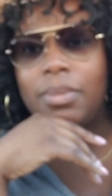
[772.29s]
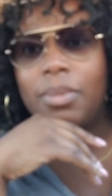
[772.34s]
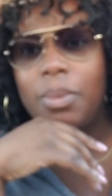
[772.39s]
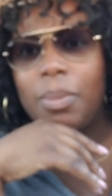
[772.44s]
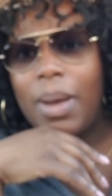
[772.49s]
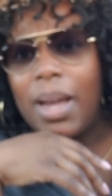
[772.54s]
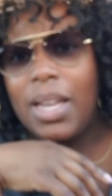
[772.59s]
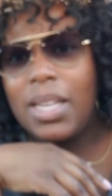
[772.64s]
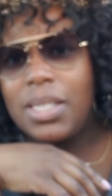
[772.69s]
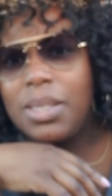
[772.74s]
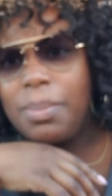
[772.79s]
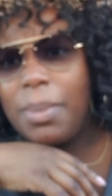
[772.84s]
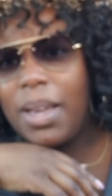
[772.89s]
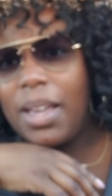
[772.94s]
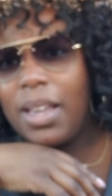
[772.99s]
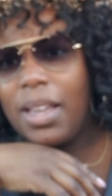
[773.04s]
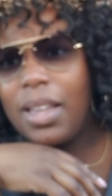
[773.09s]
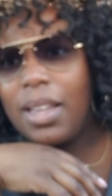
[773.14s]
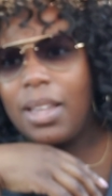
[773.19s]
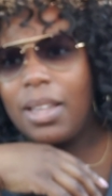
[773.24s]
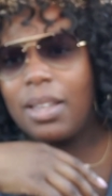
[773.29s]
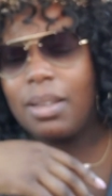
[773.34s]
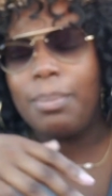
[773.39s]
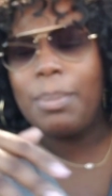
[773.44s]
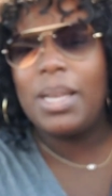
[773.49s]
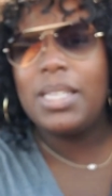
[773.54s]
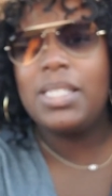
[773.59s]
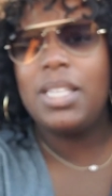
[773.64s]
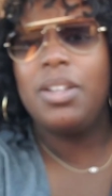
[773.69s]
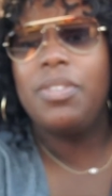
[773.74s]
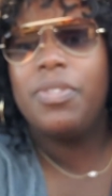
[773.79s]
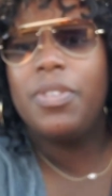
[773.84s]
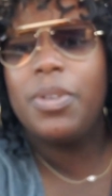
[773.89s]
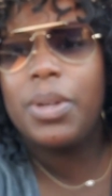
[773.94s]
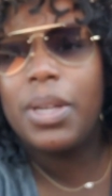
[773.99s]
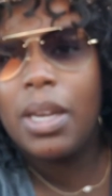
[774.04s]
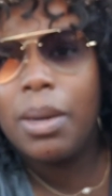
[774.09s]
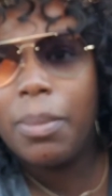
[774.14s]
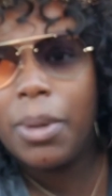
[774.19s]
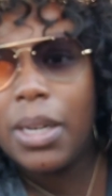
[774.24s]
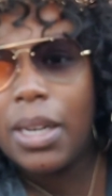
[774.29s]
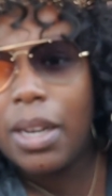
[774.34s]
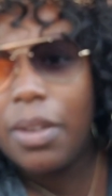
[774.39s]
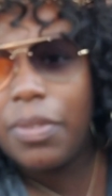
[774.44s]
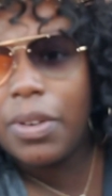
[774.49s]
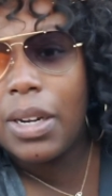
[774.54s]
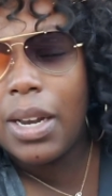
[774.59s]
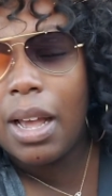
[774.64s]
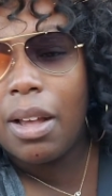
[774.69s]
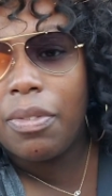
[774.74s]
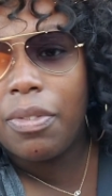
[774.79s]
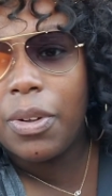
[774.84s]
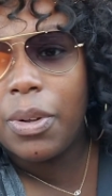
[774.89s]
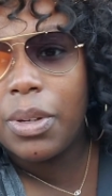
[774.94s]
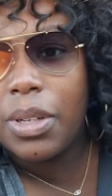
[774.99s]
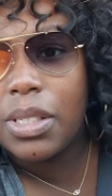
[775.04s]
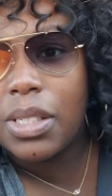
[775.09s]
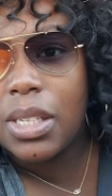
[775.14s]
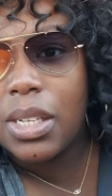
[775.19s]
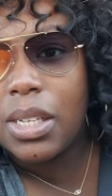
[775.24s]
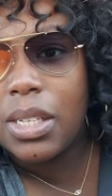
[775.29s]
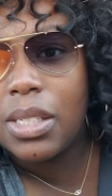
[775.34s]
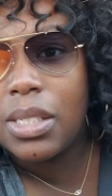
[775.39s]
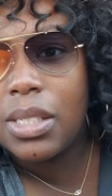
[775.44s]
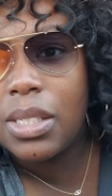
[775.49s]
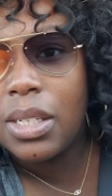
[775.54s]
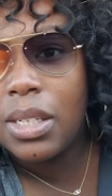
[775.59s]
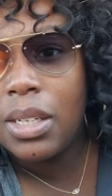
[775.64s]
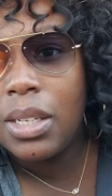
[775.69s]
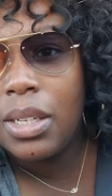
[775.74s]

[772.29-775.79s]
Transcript: Why is my cell phone camera never not focuses?